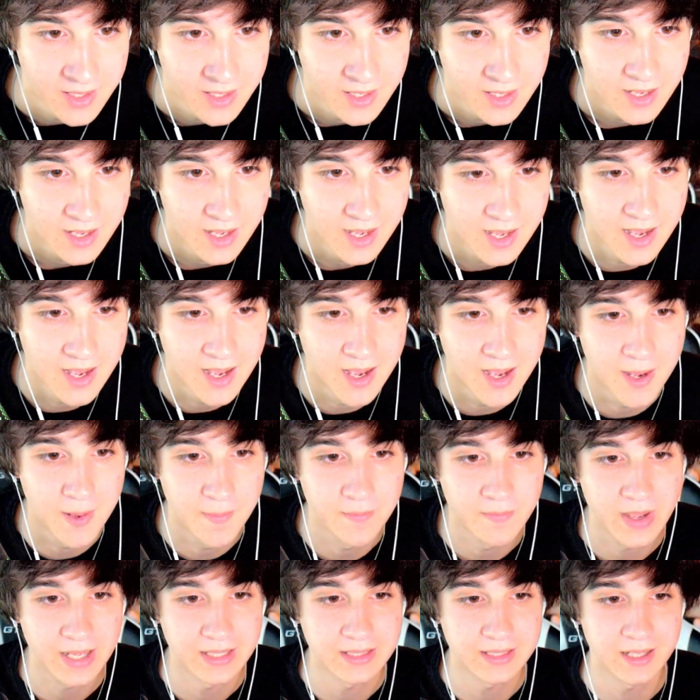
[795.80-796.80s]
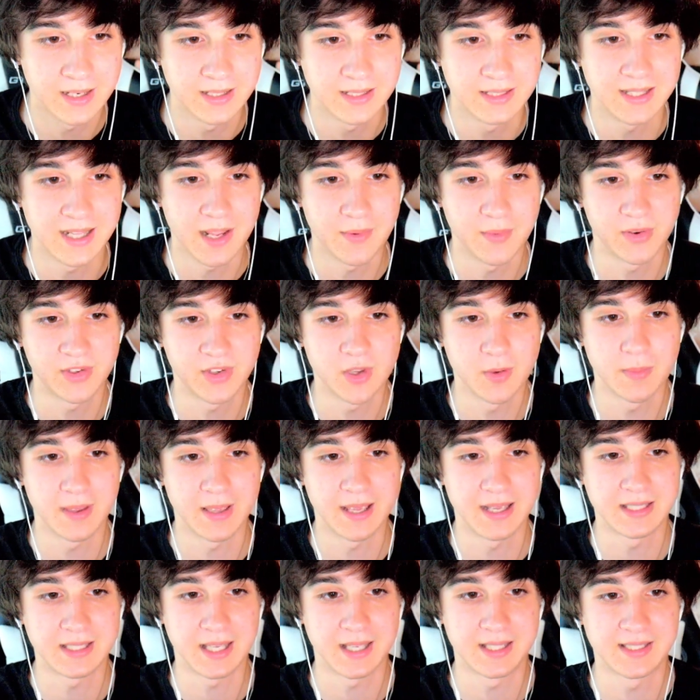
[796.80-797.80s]
At the end of the day, we're human
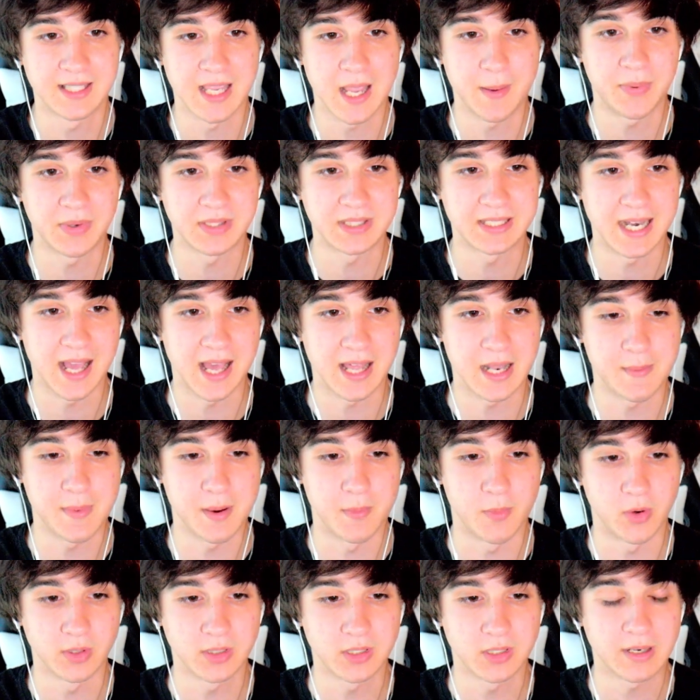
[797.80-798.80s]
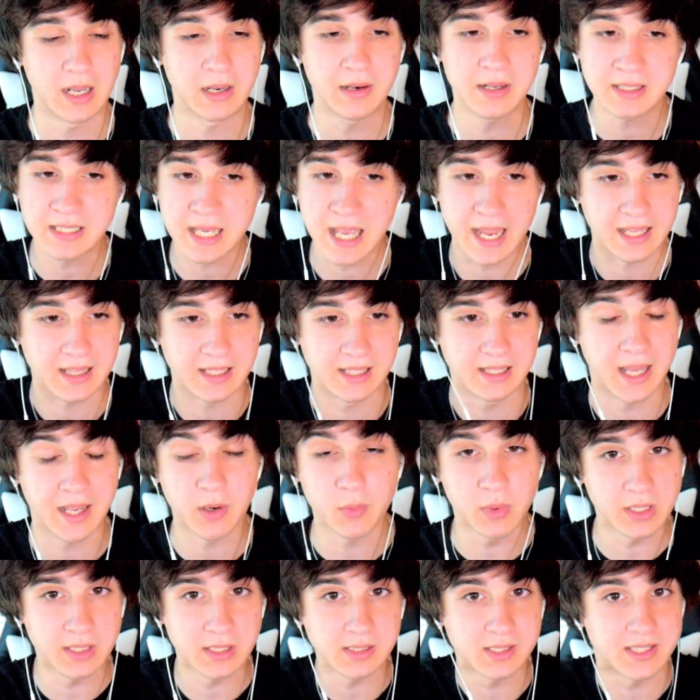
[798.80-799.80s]
beings, same personality, but more toned down. Exactly. Like,
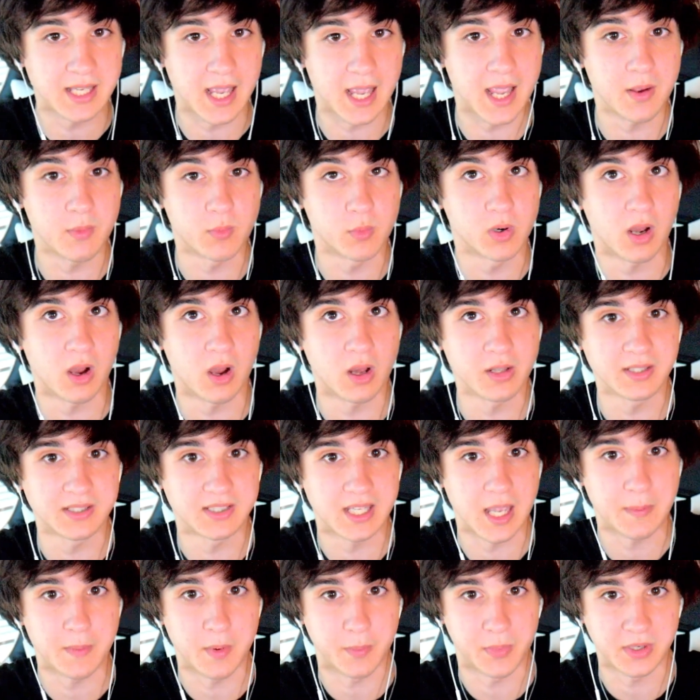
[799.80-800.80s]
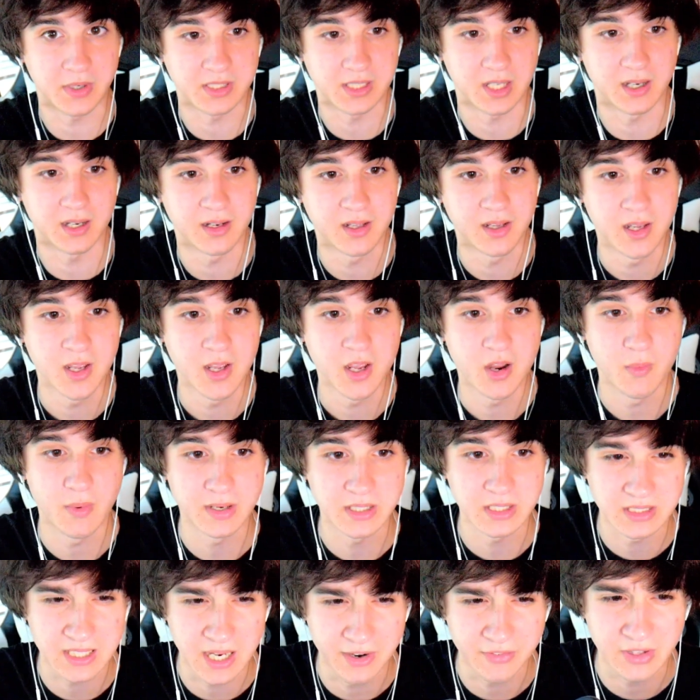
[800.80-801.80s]
we're the same. We're all the same in person. We're
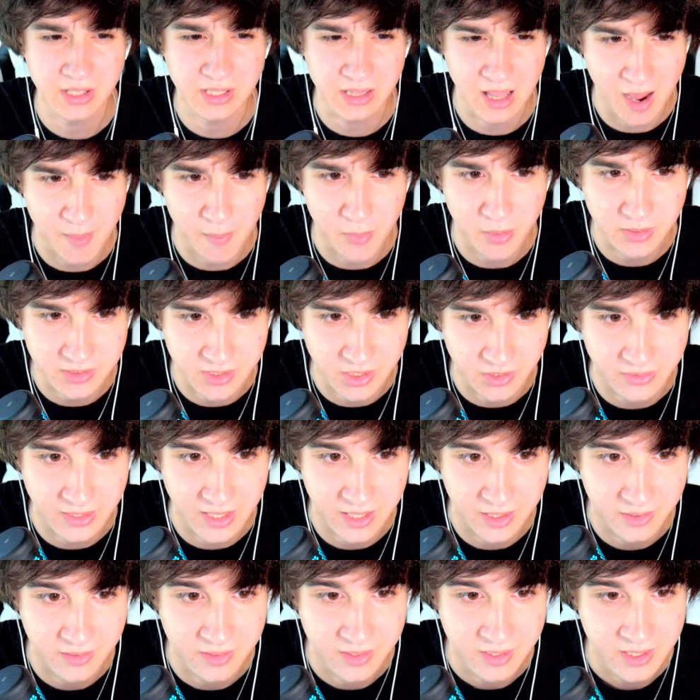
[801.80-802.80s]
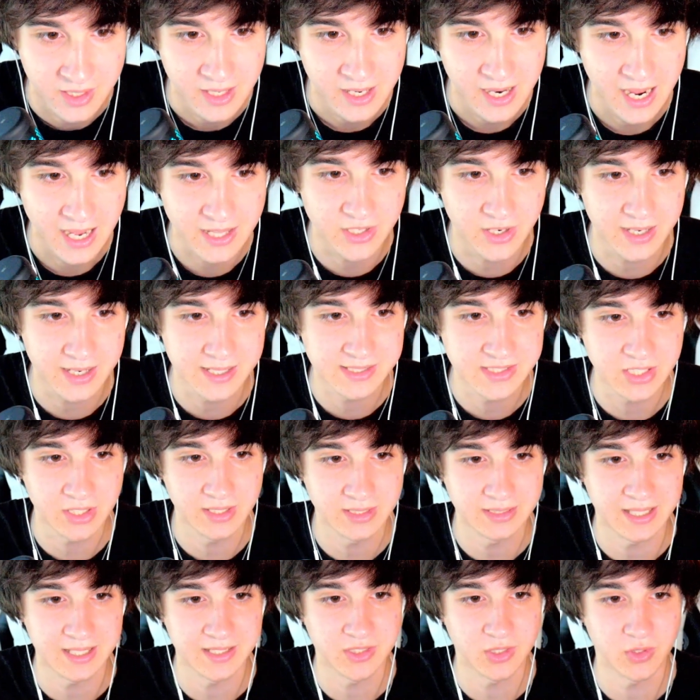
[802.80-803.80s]
just definitely a lot more toned down. And there is certain
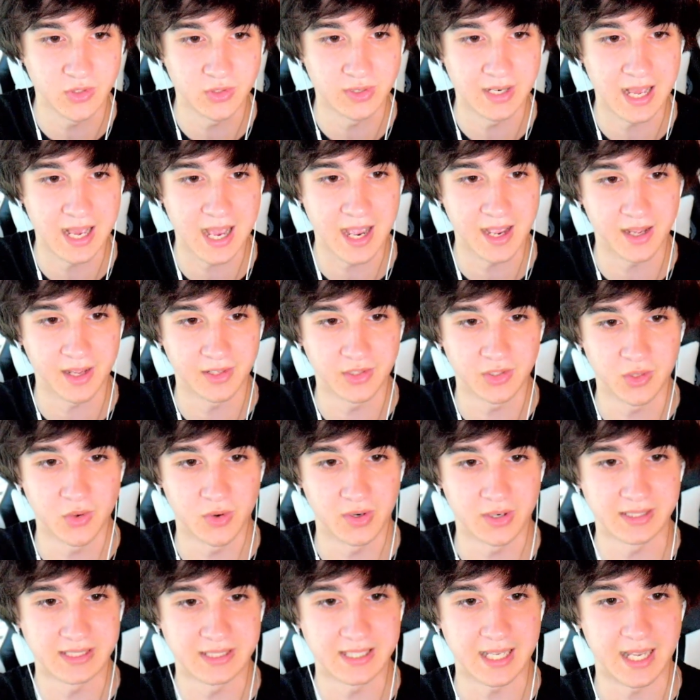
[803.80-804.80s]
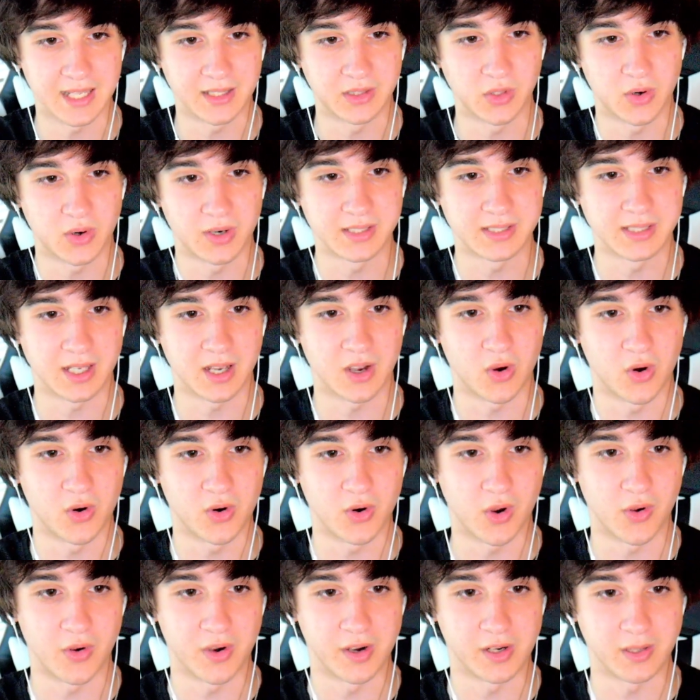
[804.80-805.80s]
things you do not do or say towards the
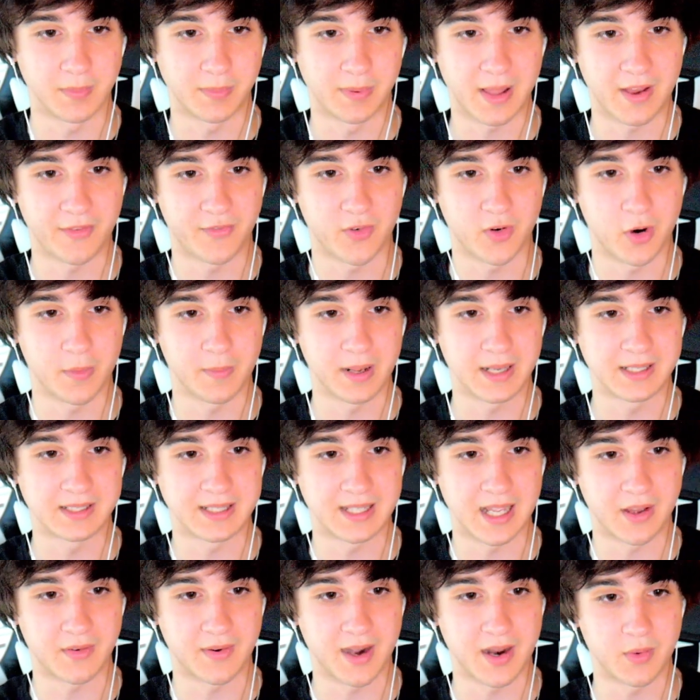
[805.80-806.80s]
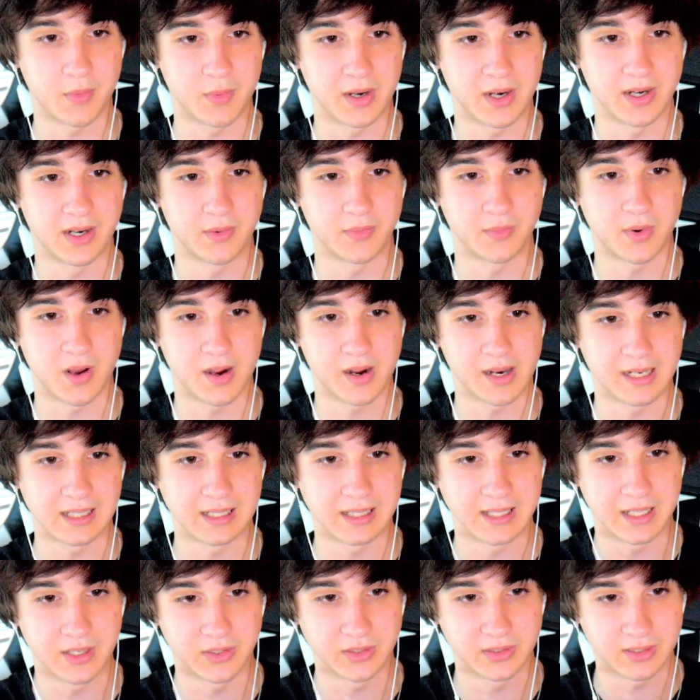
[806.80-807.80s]
owner of the platform is downright weird and wrong and
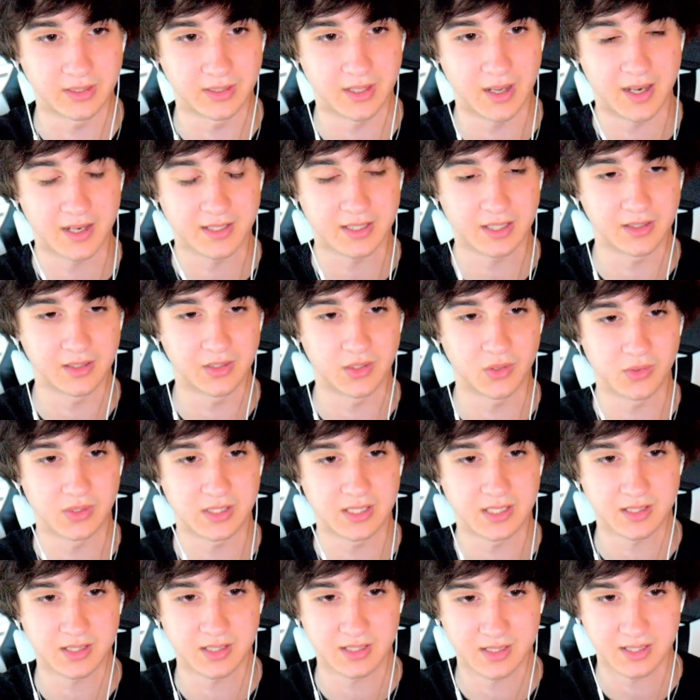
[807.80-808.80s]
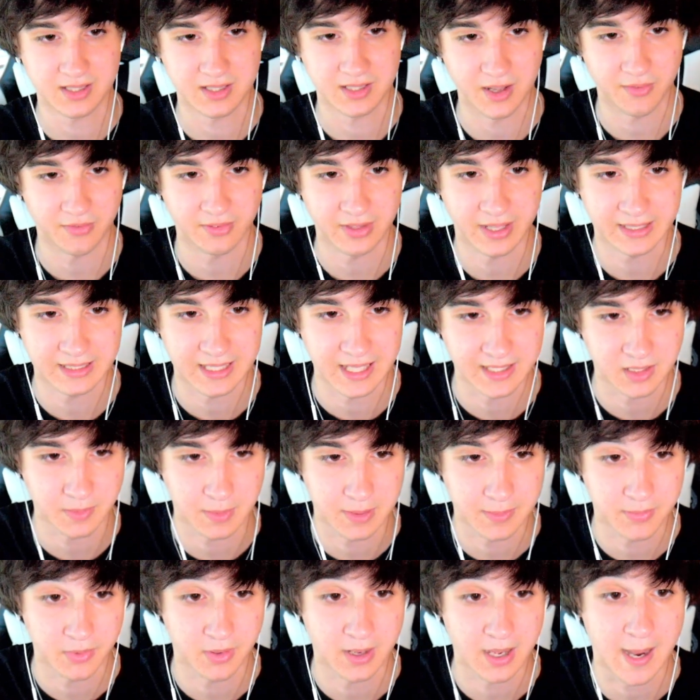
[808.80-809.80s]
illegal to dox and do stuff like that to
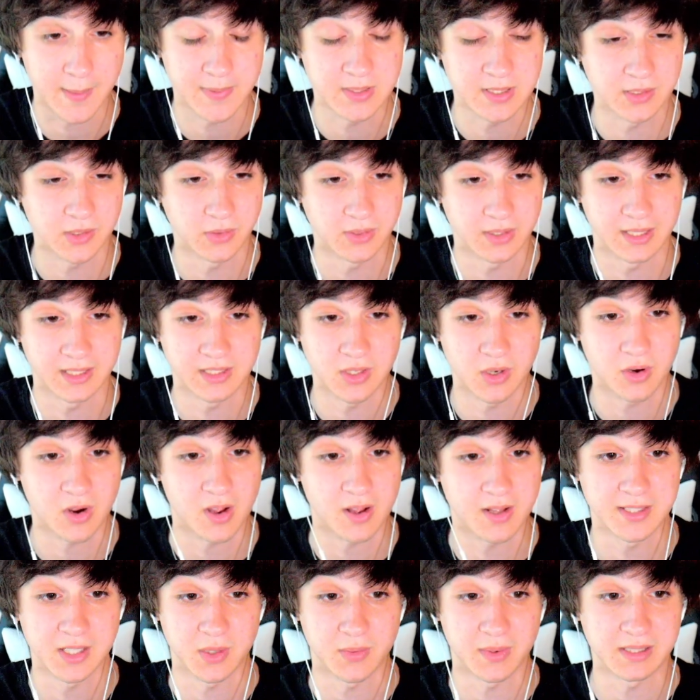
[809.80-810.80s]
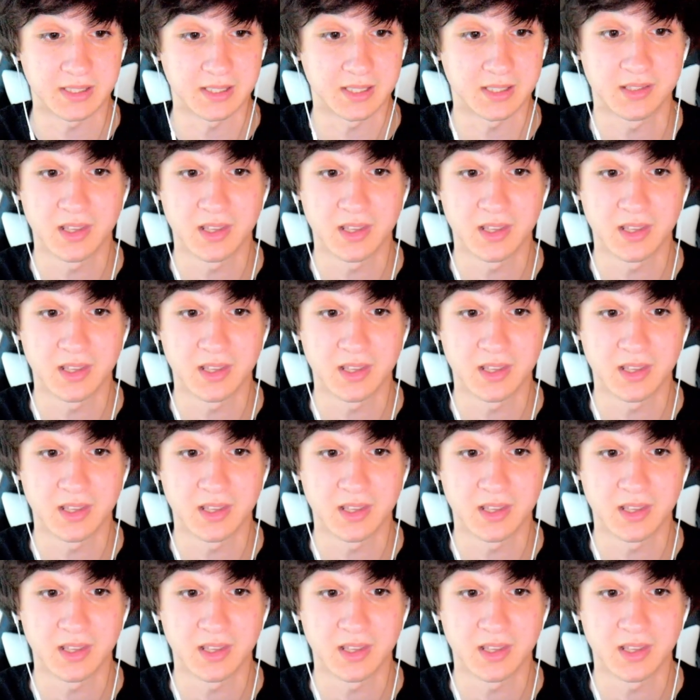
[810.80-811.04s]
people. Absolutely. So consequences.